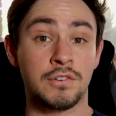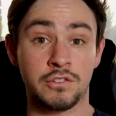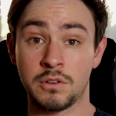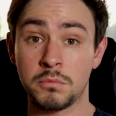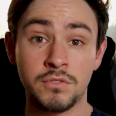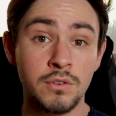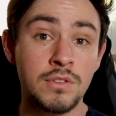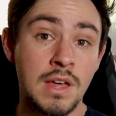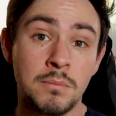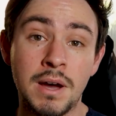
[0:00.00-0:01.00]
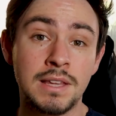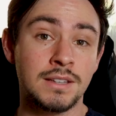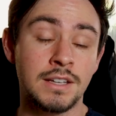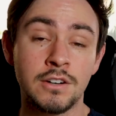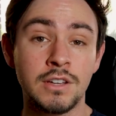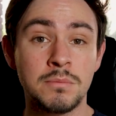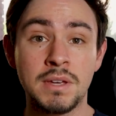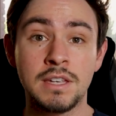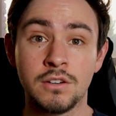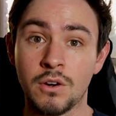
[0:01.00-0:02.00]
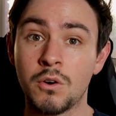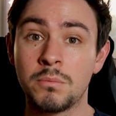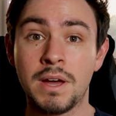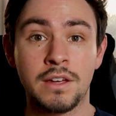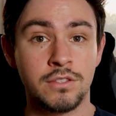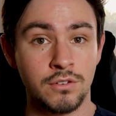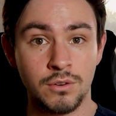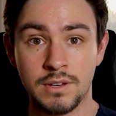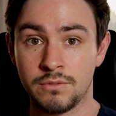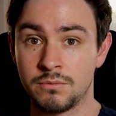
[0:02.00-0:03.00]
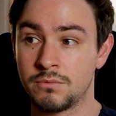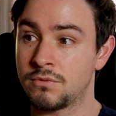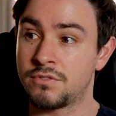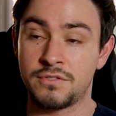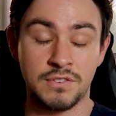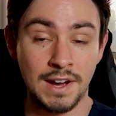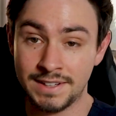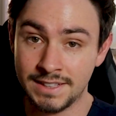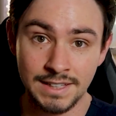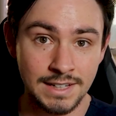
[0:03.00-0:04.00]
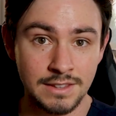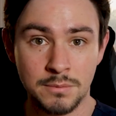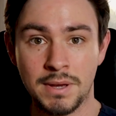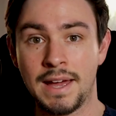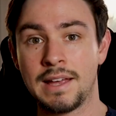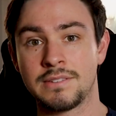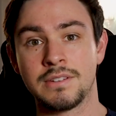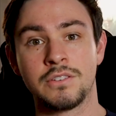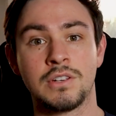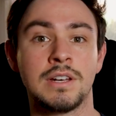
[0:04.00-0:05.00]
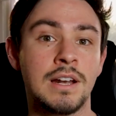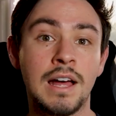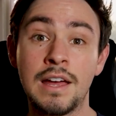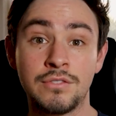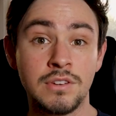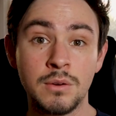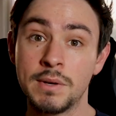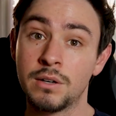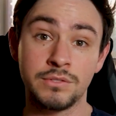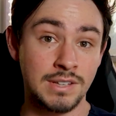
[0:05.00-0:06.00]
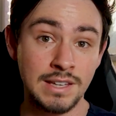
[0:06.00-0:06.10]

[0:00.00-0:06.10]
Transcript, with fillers: for some of you that might literally mean you're going back through and finding it in the passage. And at IFD we don't